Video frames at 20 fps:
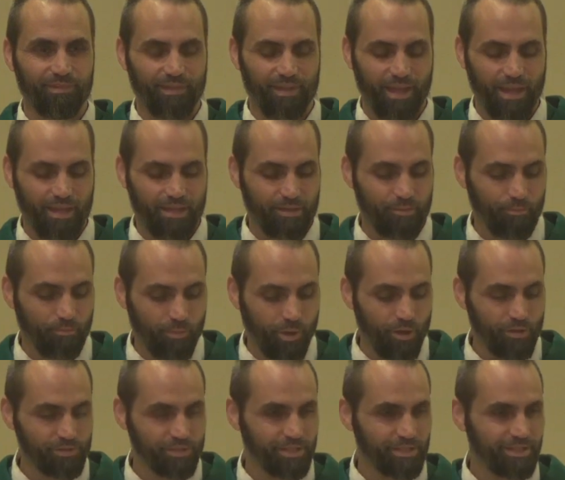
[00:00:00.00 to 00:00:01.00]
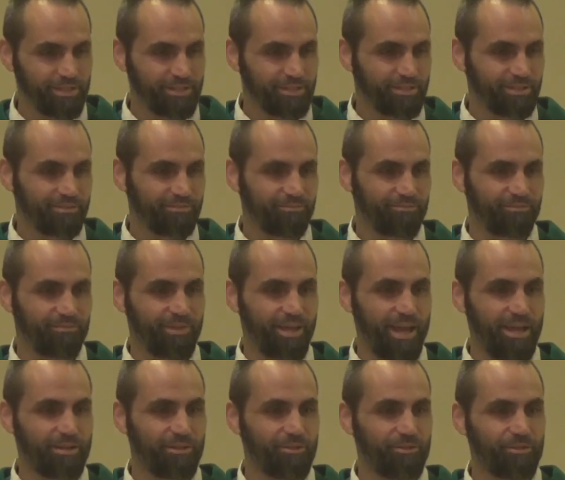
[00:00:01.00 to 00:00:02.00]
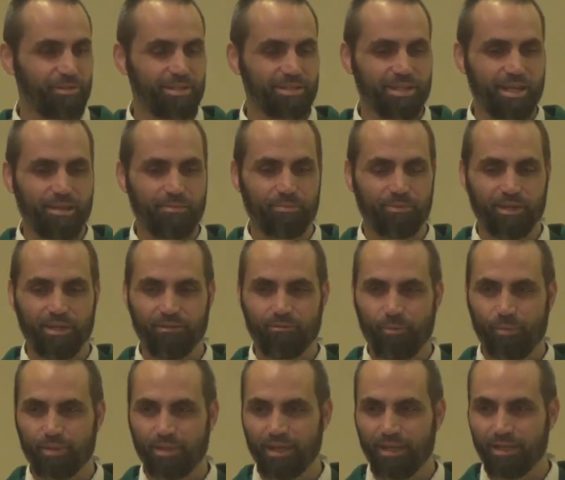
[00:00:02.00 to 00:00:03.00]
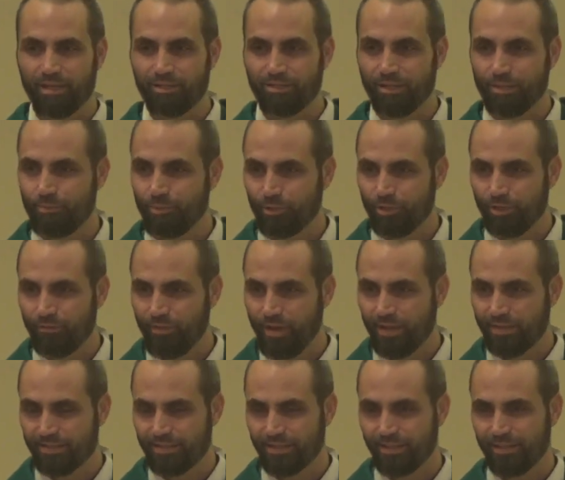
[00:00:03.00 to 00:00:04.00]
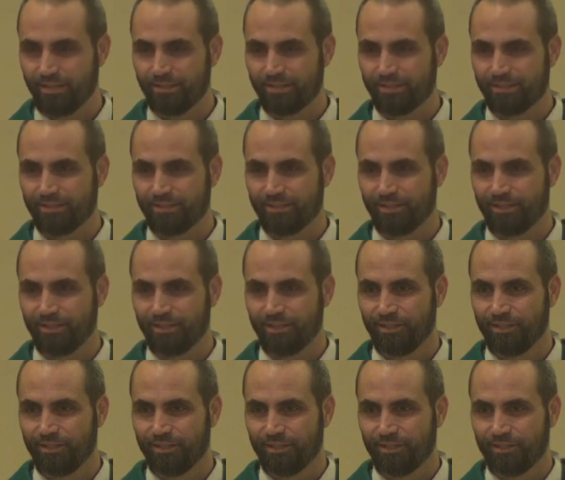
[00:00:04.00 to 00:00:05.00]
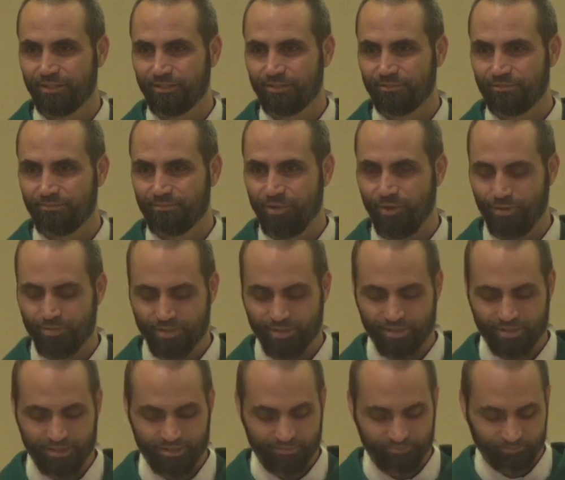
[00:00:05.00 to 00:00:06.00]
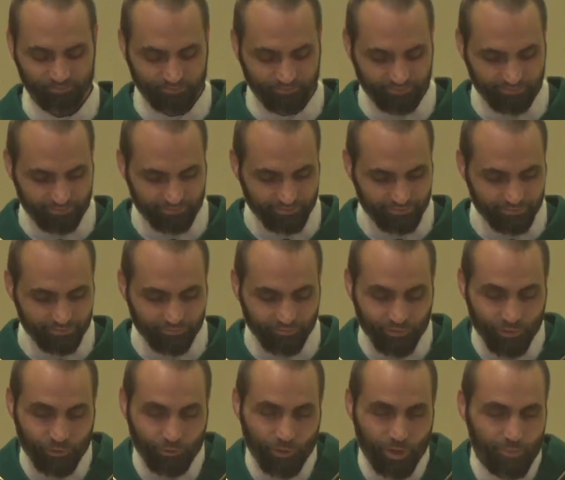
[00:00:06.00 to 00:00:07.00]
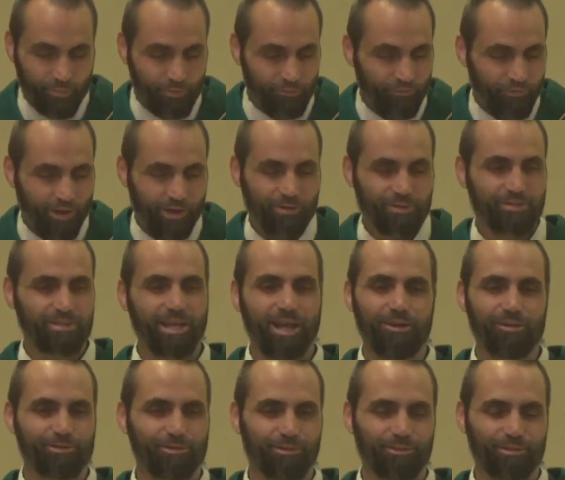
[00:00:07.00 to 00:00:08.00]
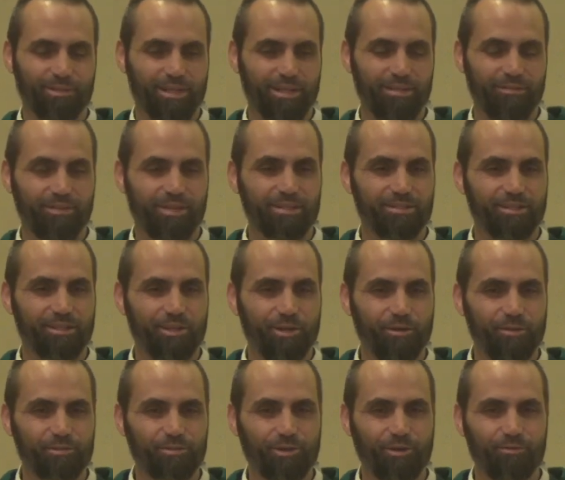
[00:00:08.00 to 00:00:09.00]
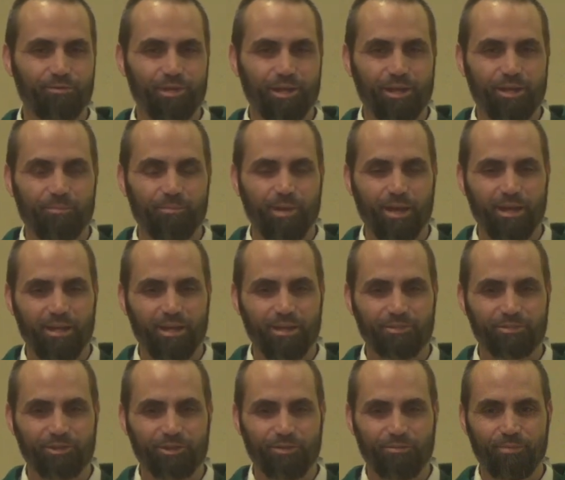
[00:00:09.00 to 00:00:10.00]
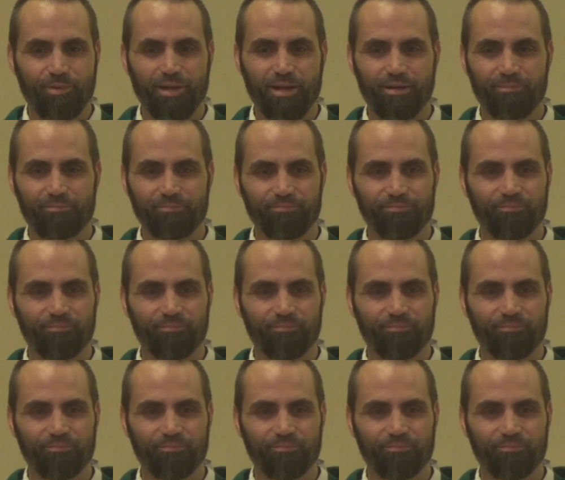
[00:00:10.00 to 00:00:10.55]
And Moses had to do the same thing when we get into the book of Exodus. Moses grew up in Pharaoh's household, didn't even get to know his own biological mom.